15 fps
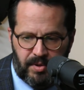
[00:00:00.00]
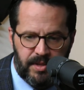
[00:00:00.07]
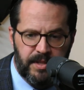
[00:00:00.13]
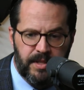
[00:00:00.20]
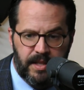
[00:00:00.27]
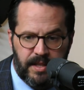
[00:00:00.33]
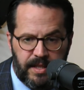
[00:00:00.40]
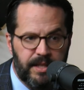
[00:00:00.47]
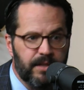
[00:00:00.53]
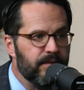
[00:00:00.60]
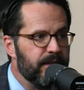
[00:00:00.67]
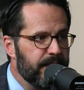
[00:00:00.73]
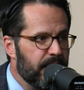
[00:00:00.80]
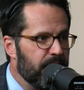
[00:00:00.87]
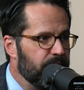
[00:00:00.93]
putting the
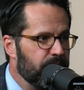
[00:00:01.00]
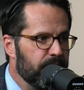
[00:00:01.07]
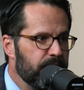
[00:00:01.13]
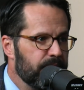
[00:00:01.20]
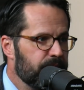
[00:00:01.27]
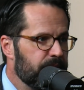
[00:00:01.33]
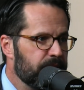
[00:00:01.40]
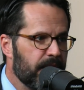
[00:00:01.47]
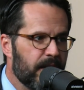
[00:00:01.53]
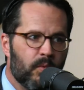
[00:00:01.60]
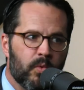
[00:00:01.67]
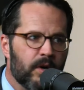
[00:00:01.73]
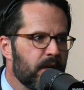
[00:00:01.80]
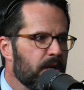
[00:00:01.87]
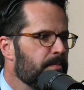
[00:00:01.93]
deal together, she's
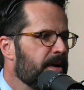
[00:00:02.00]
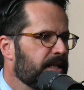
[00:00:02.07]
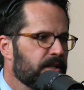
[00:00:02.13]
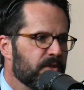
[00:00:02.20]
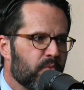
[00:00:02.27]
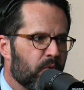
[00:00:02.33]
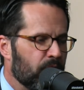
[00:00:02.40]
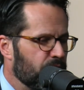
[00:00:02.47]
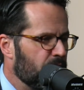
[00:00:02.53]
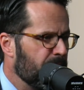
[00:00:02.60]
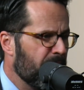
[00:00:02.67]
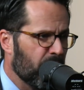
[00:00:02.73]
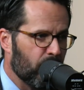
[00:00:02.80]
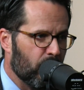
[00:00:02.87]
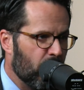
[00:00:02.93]
like, "We're gonna make this work no
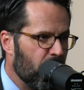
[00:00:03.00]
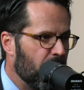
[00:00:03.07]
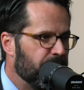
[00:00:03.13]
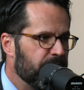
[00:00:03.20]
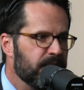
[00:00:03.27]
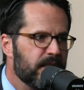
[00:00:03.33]
matter what.